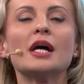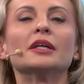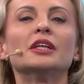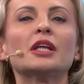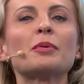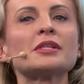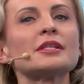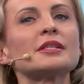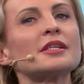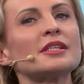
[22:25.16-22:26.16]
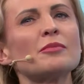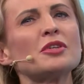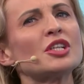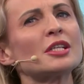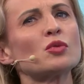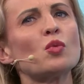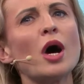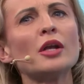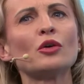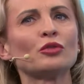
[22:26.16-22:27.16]
the deposit system is just
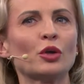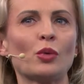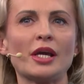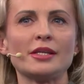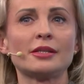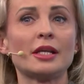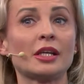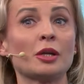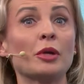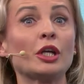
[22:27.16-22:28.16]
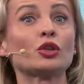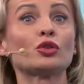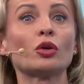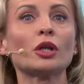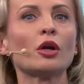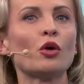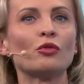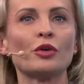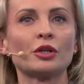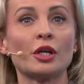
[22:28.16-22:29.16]
one of the ways that can make total
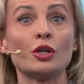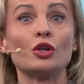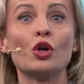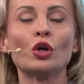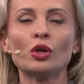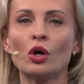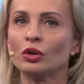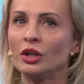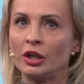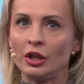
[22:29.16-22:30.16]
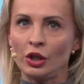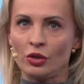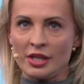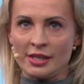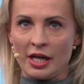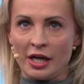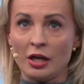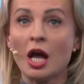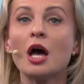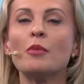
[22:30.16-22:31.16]
overturn not only in
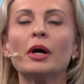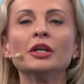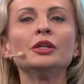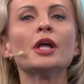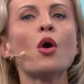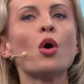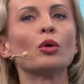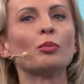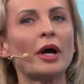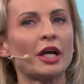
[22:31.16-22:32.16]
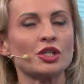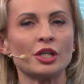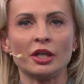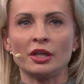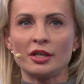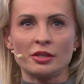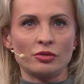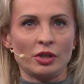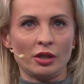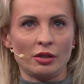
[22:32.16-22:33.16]
eco-design, but in the whole packaging
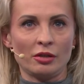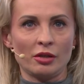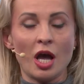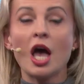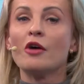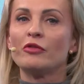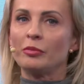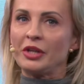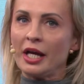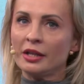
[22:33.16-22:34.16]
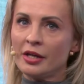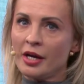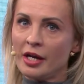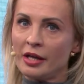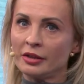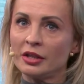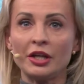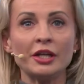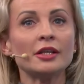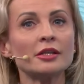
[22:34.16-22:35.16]
industry. From the other hand,
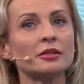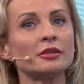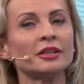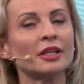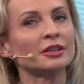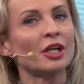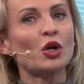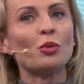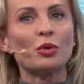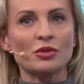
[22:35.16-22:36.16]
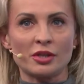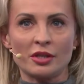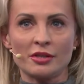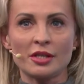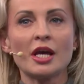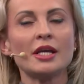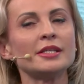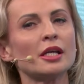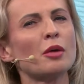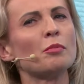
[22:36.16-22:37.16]
industrial composters
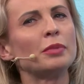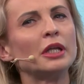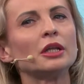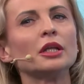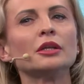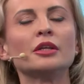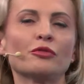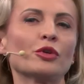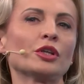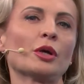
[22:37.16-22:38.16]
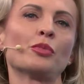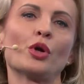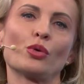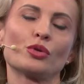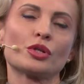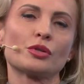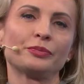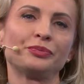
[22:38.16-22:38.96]
is a completely different approach.